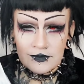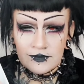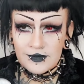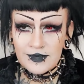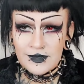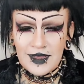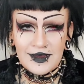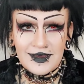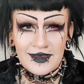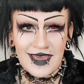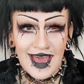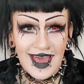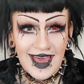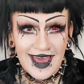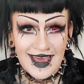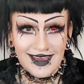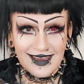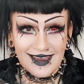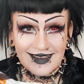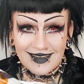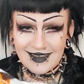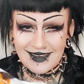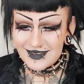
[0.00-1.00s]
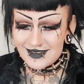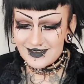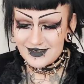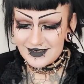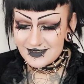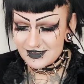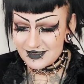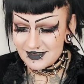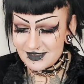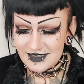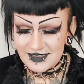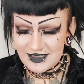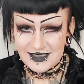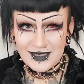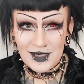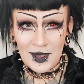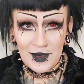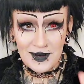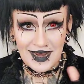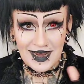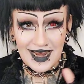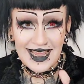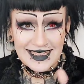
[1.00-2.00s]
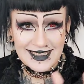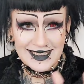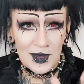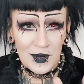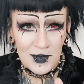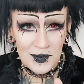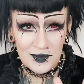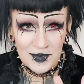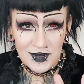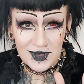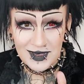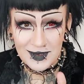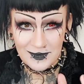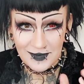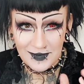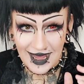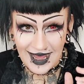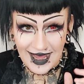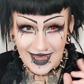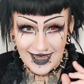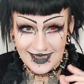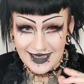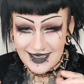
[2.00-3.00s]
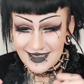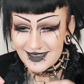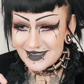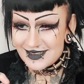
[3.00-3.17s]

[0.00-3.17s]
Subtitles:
Okay, so let's open the bag.